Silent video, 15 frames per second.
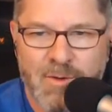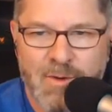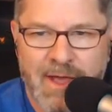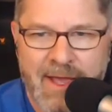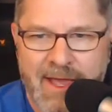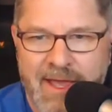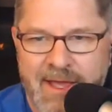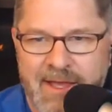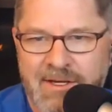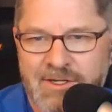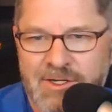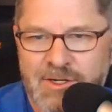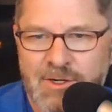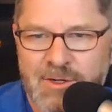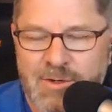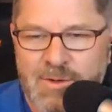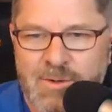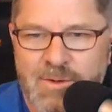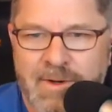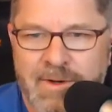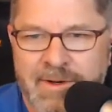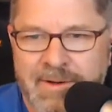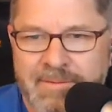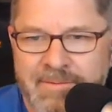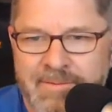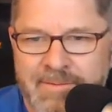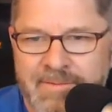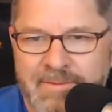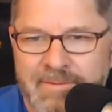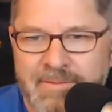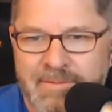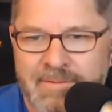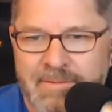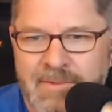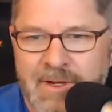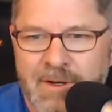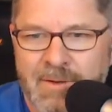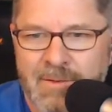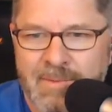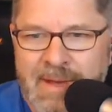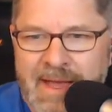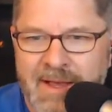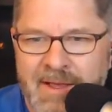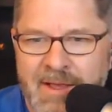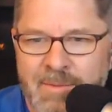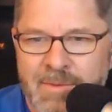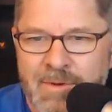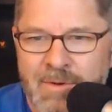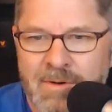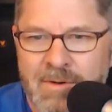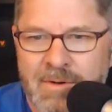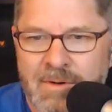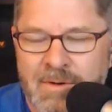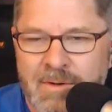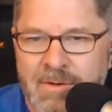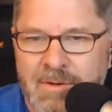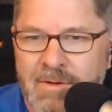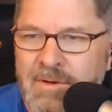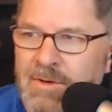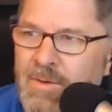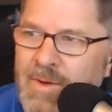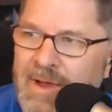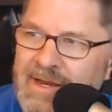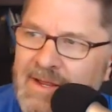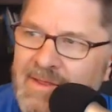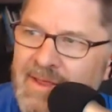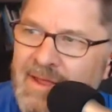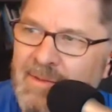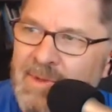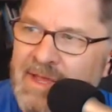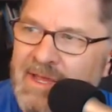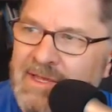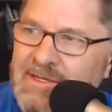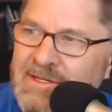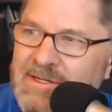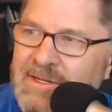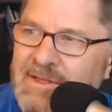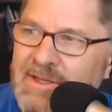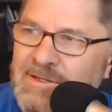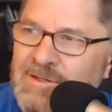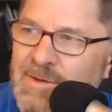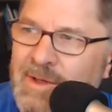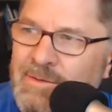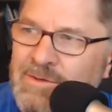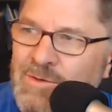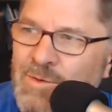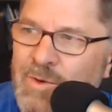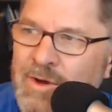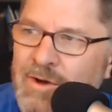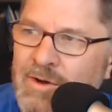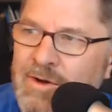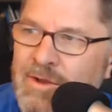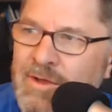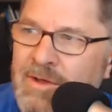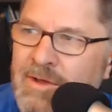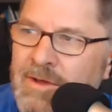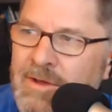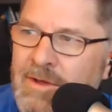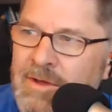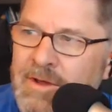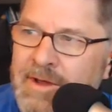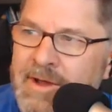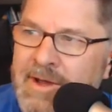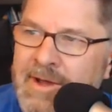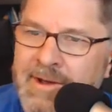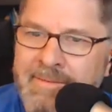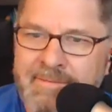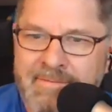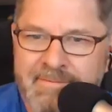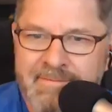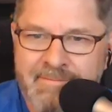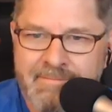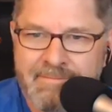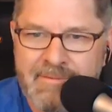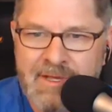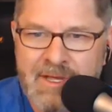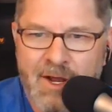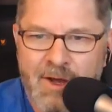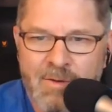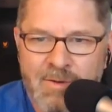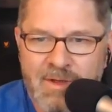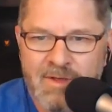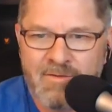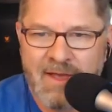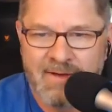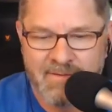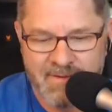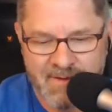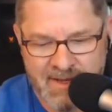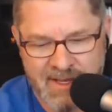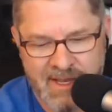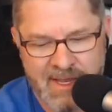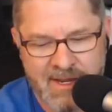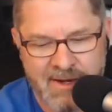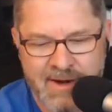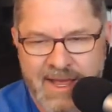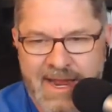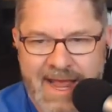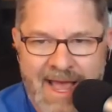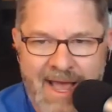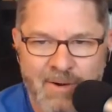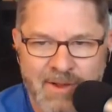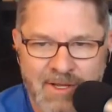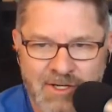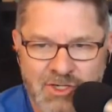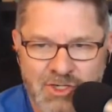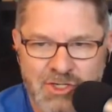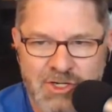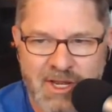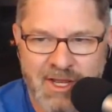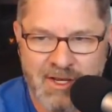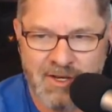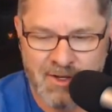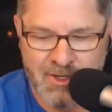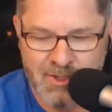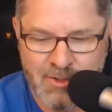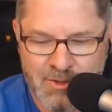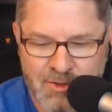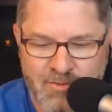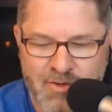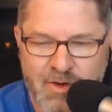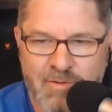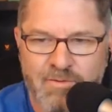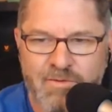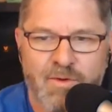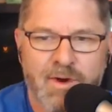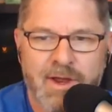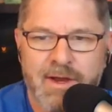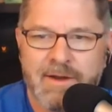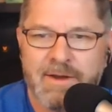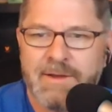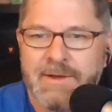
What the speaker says: a way to back up your. Why didn't that paste? That was weird. If you have internet outage and you could use your phone for it,